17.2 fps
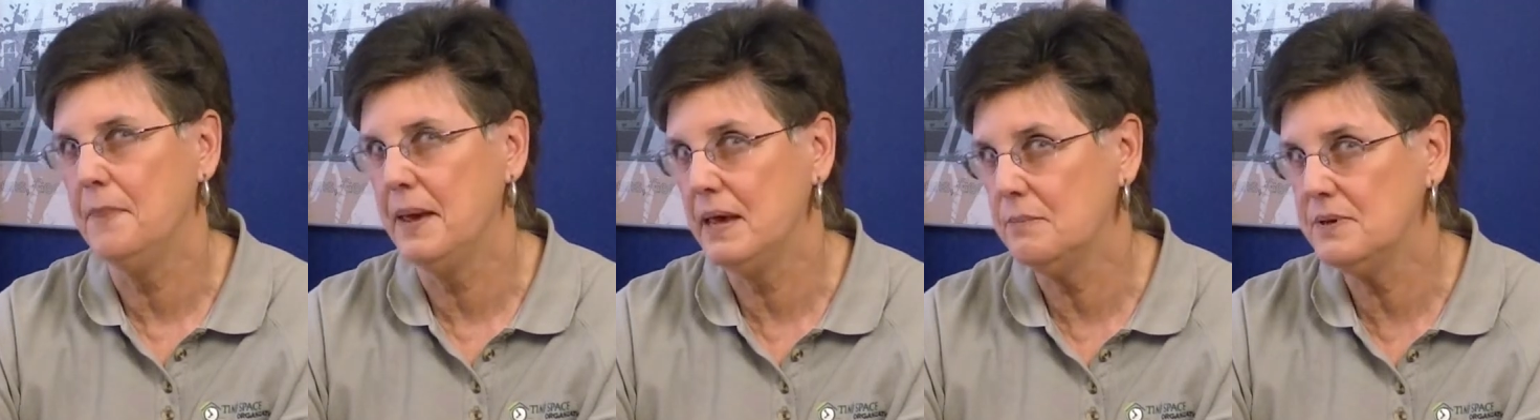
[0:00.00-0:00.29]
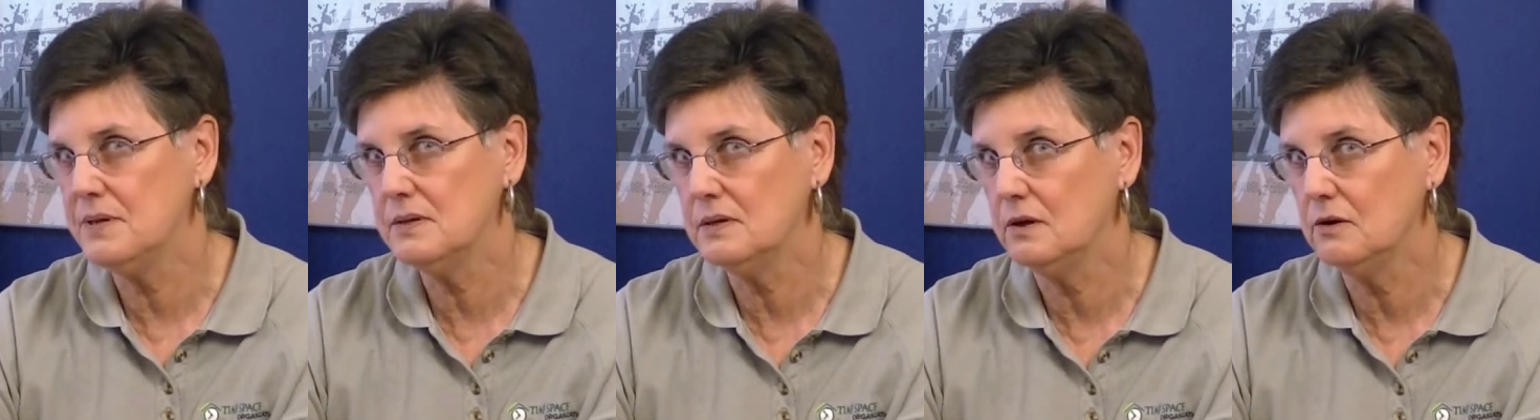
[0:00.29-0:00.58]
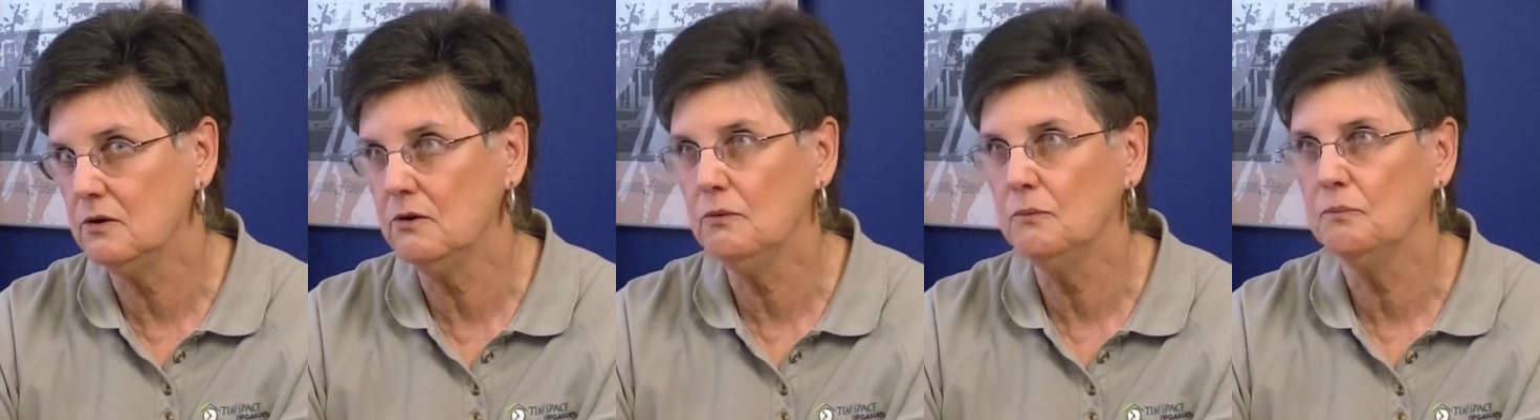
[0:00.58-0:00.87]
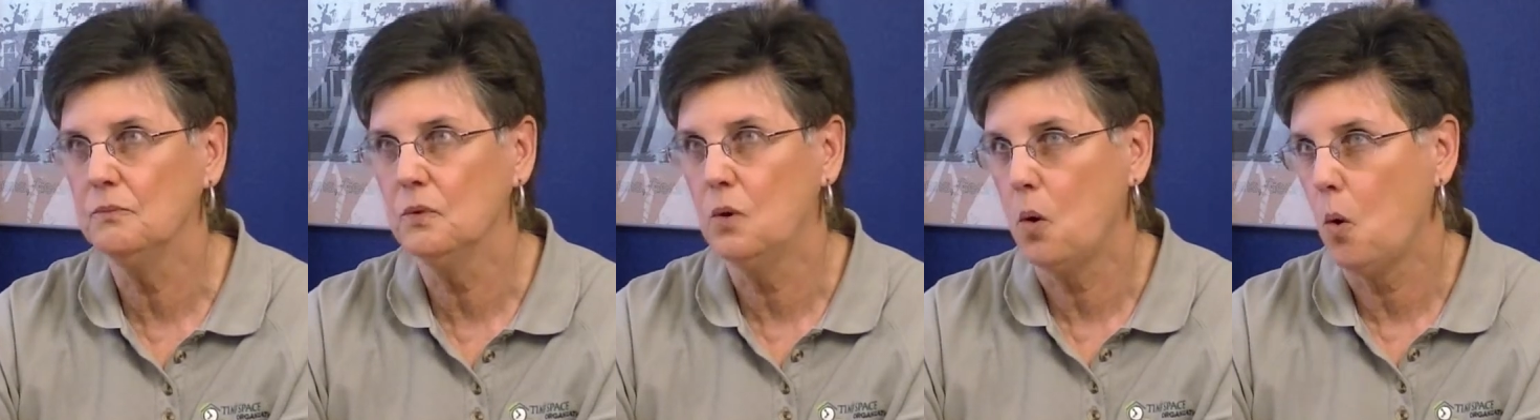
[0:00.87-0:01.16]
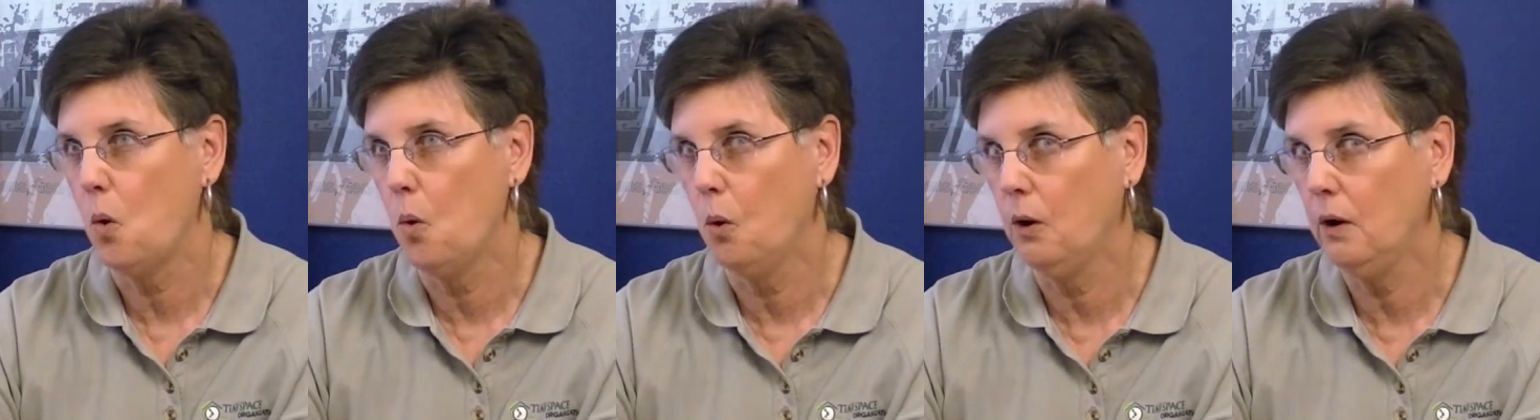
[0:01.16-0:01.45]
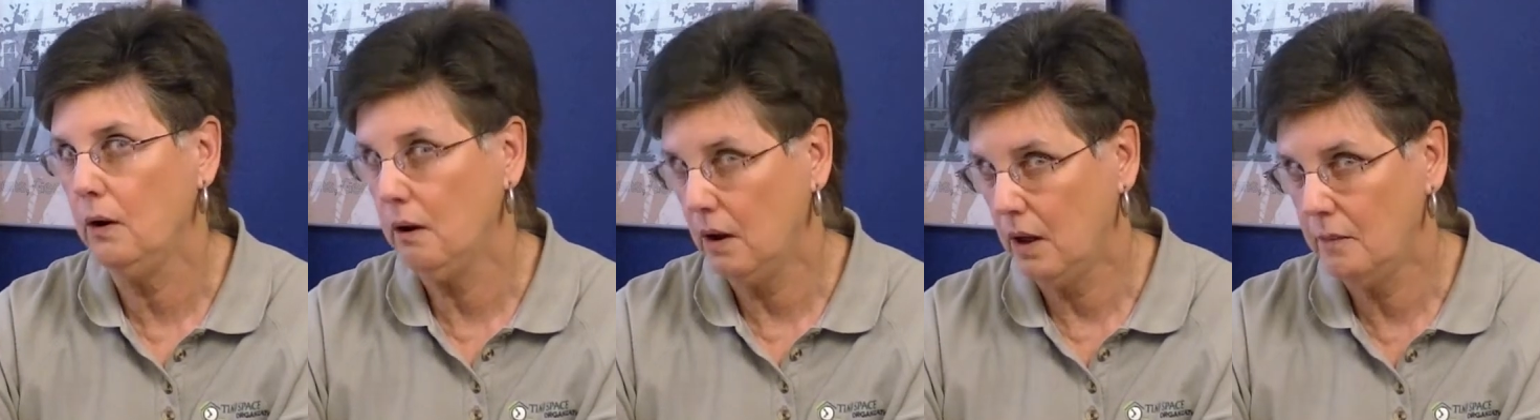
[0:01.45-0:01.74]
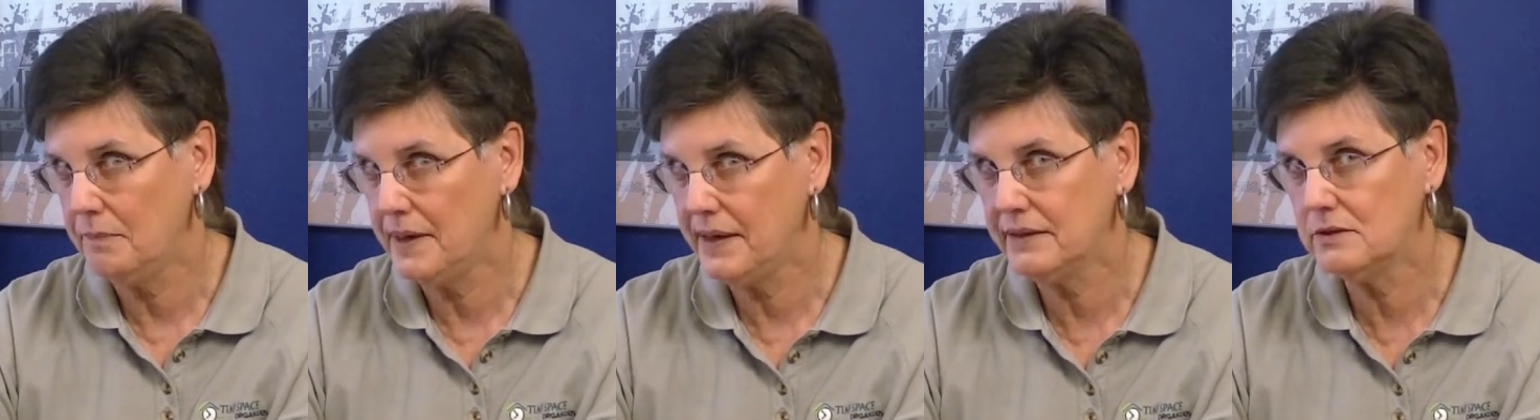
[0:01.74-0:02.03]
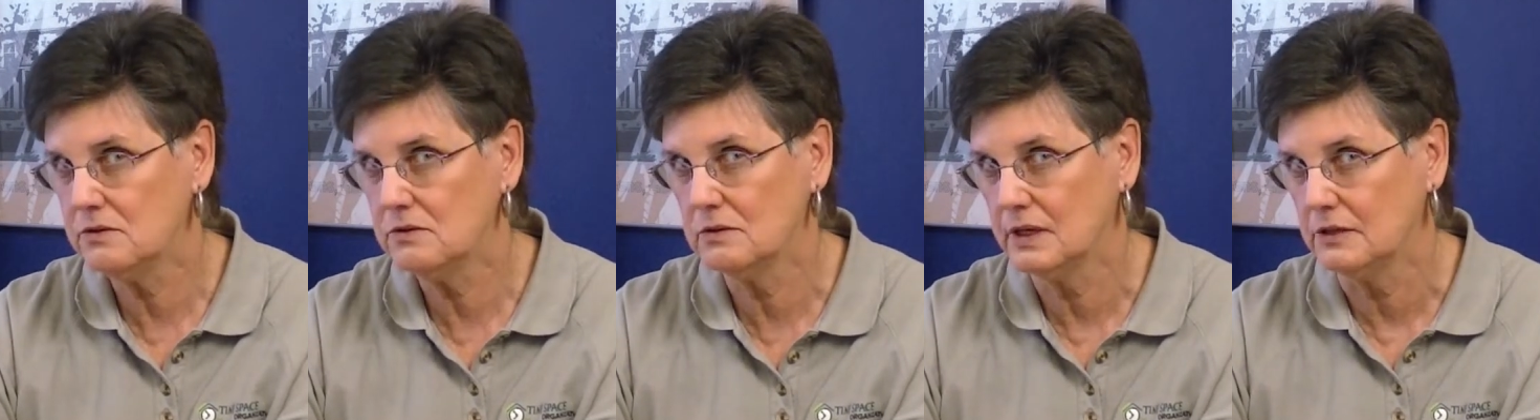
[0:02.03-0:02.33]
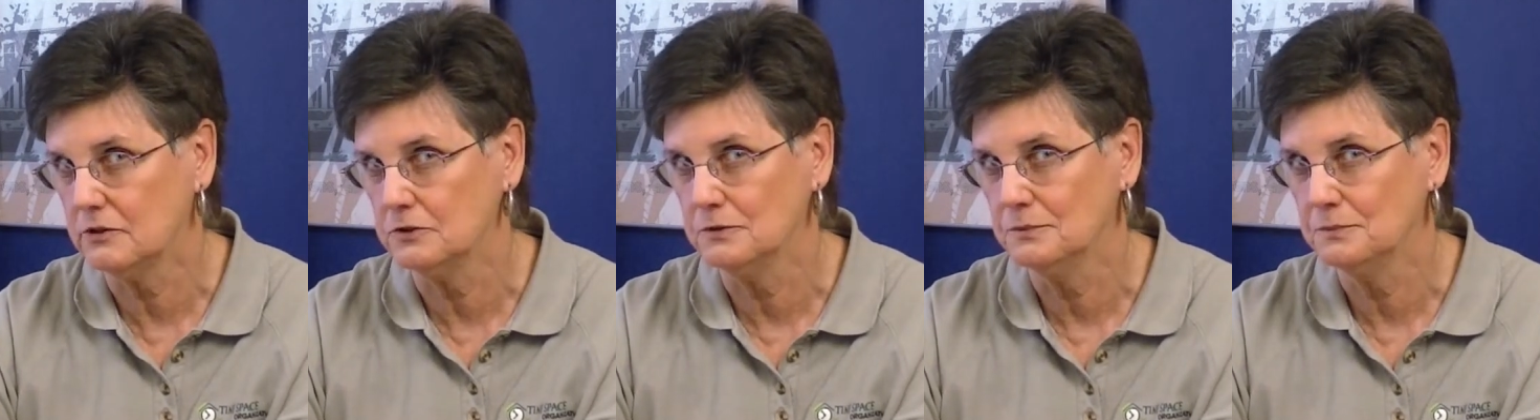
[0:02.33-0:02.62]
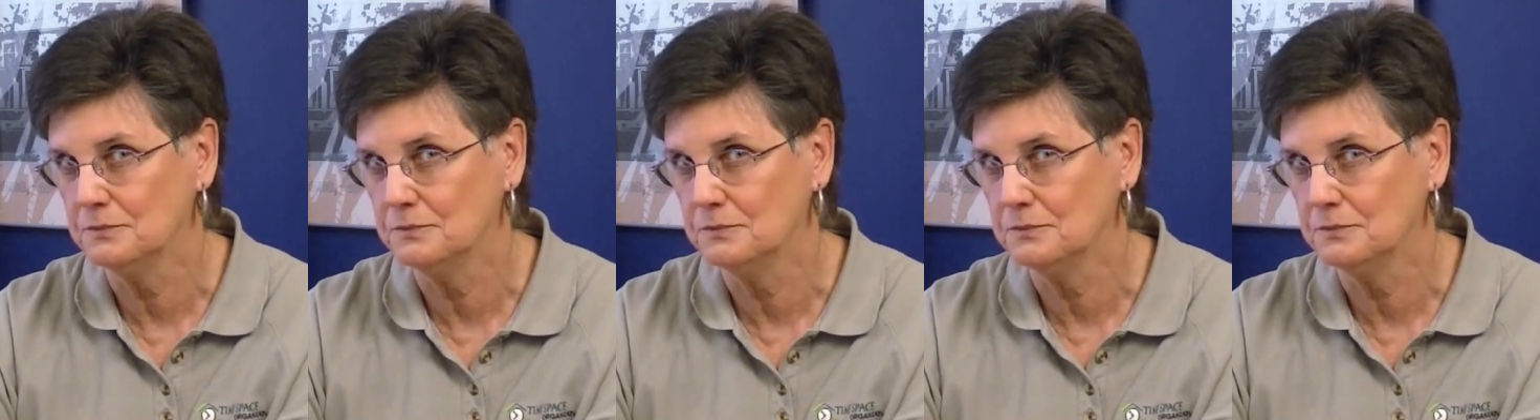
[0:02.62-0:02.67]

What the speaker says: babysitter or a pet sitter.